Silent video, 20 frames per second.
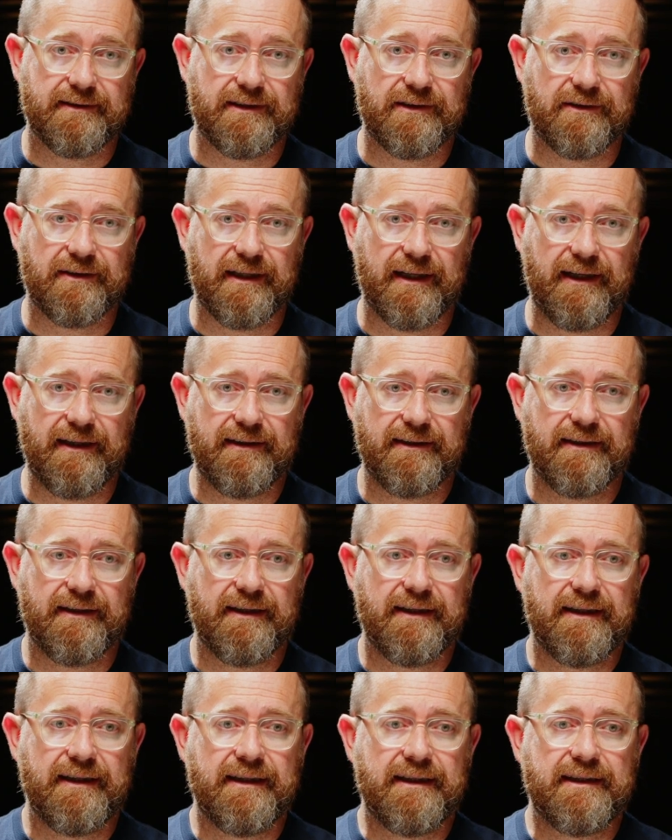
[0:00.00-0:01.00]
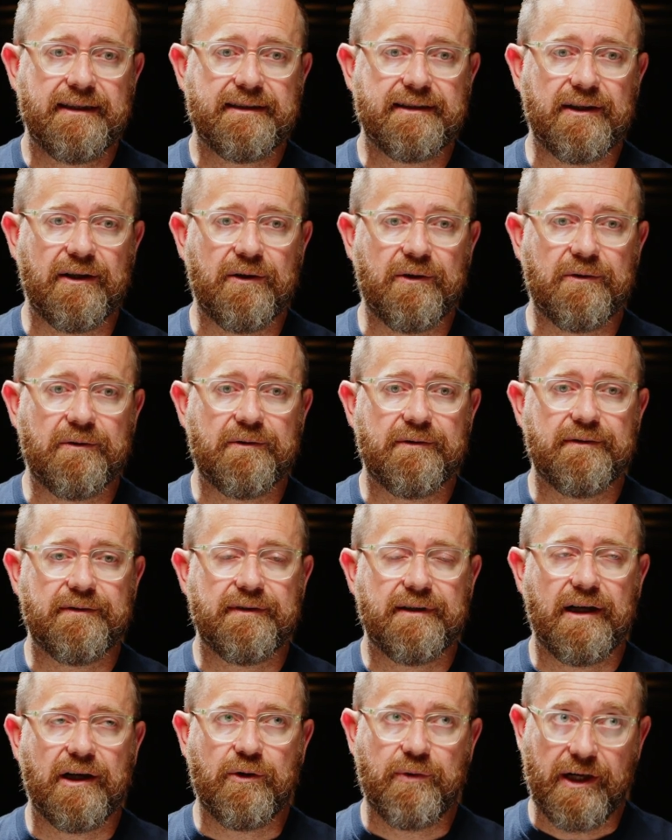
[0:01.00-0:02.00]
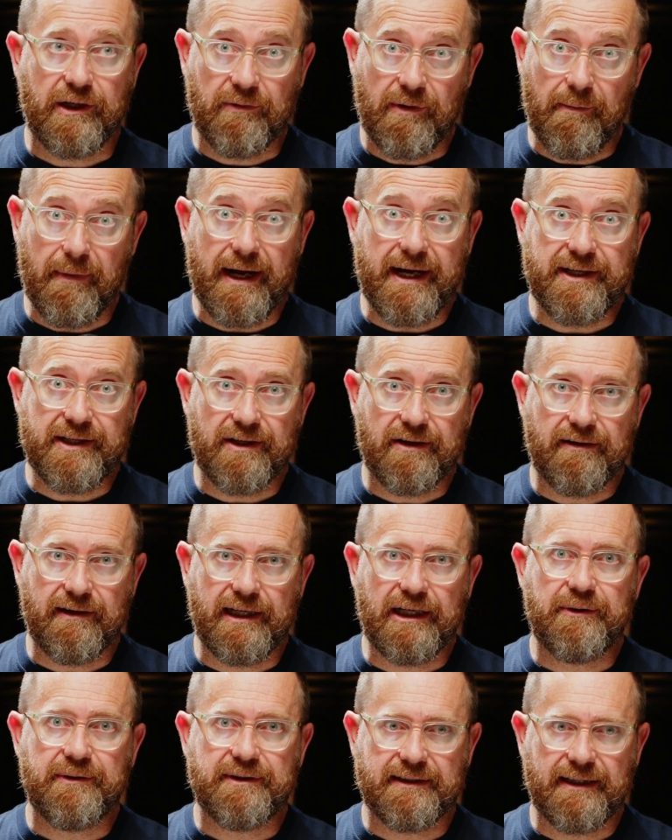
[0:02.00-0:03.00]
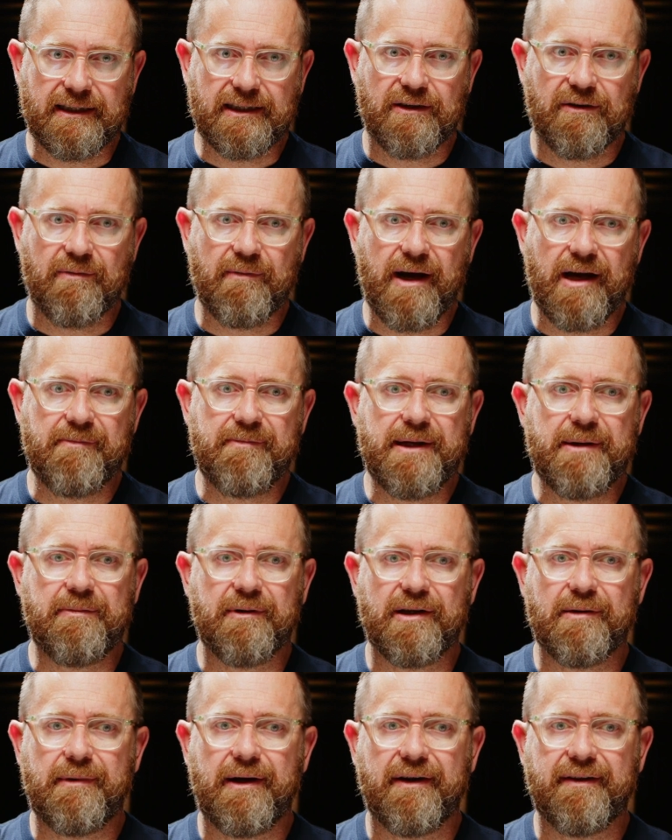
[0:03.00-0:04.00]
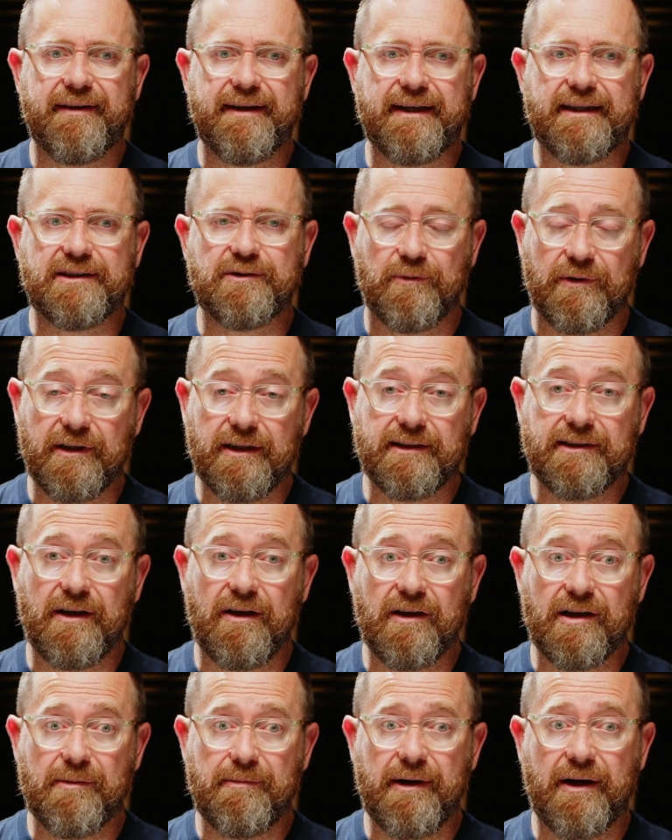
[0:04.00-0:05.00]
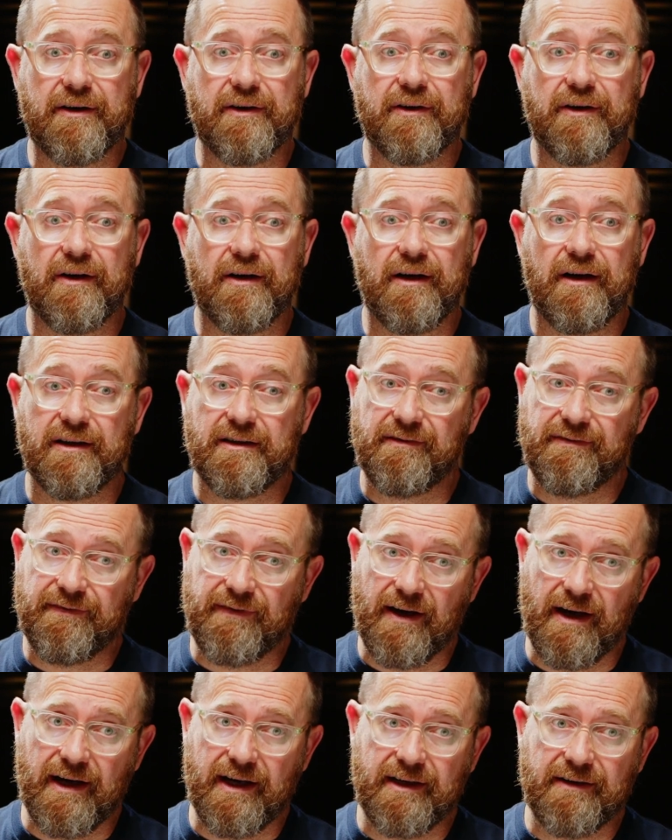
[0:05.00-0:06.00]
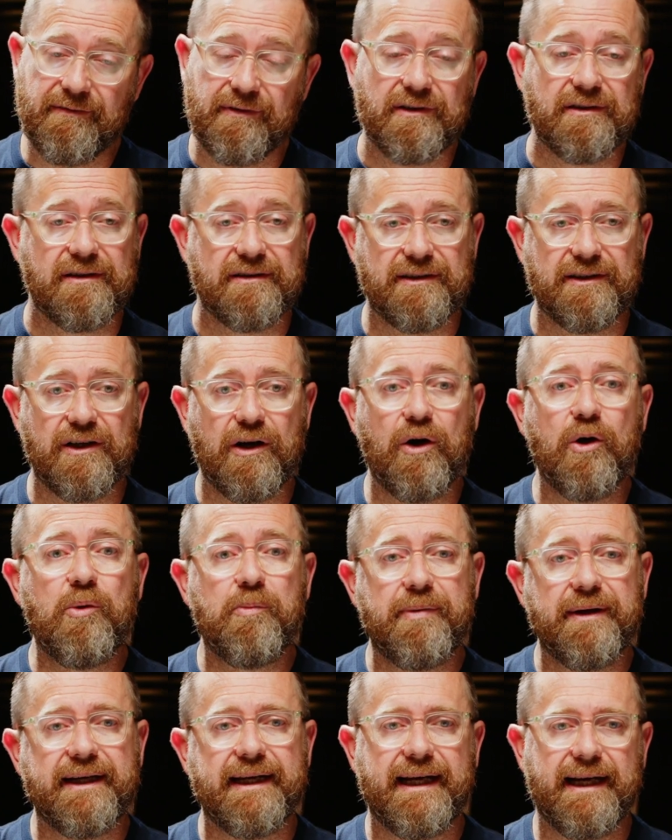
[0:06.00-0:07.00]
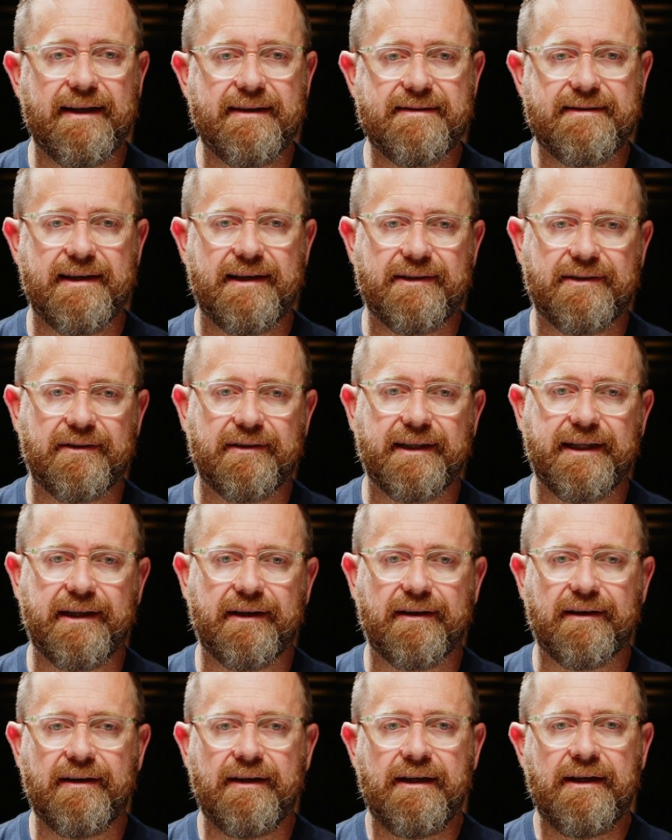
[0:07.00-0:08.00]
Okay. So, a quick reminder, I always like to remind people about this. We're going to talk about a defined versus an open head center here,